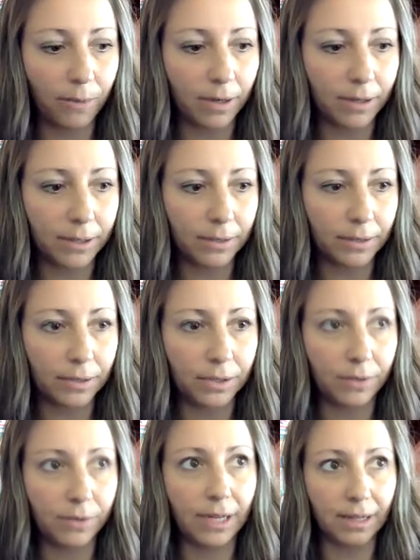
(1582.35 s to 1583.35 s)
but also
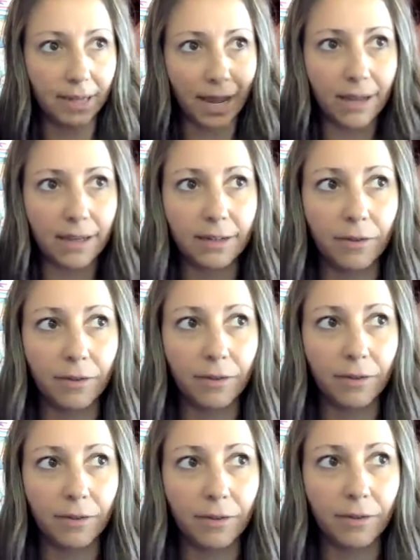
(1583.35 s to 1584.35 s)
to get that different
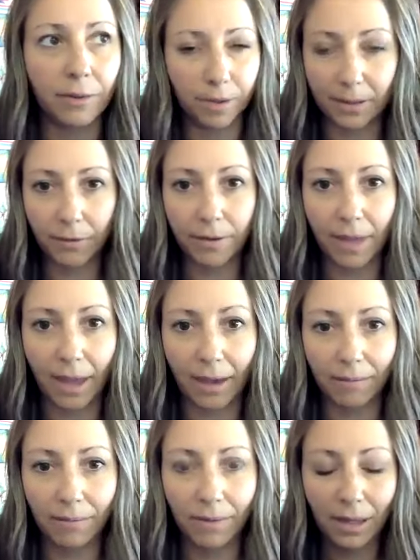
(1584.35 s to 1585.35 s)
perspective for
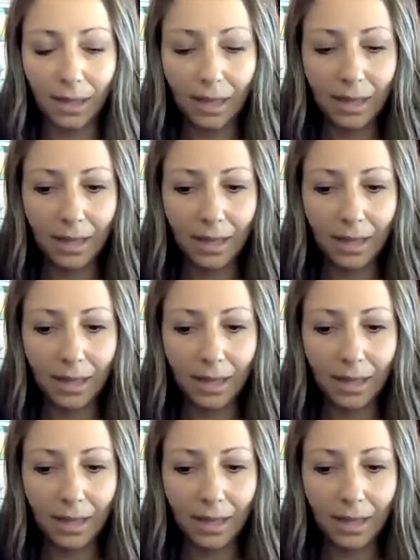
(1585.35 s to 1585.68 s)
them.